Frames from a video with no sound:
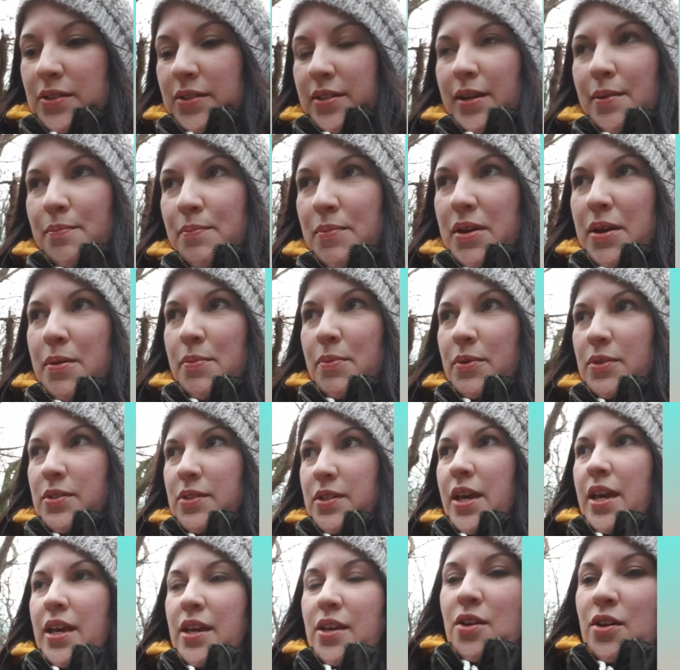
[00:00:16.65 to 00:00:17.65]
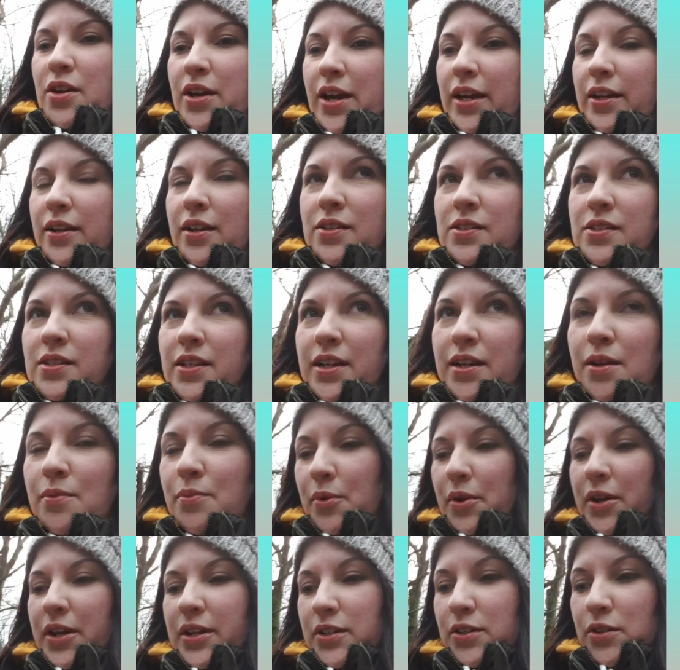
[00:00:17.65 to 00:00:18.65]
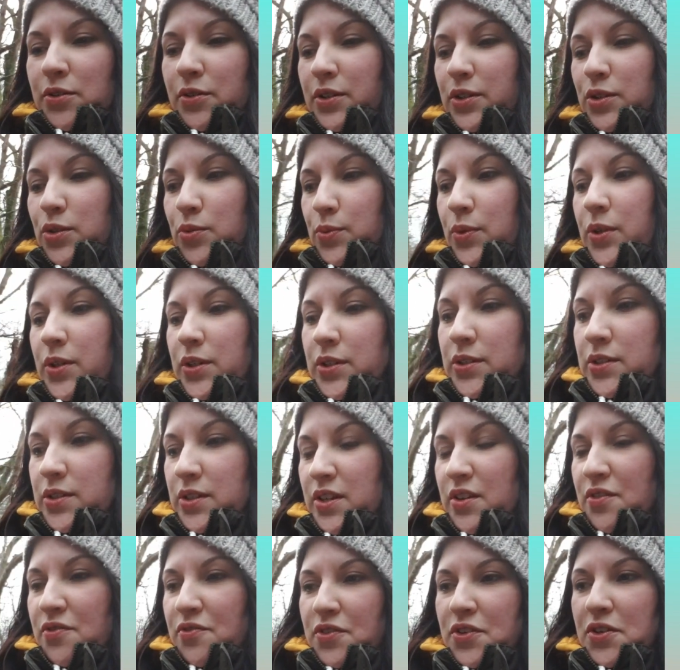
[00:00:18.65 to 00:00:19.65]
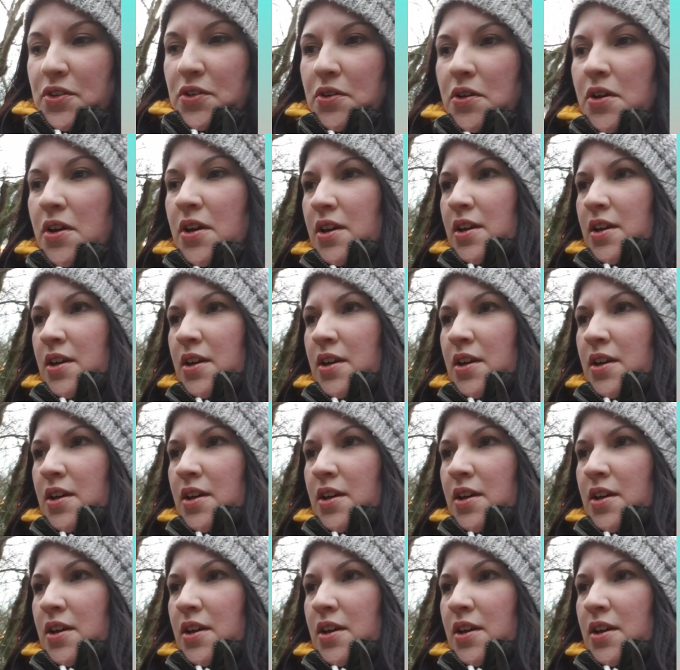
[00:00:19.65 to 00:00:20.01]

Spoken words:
some people think you cannot celebrate Christmas if you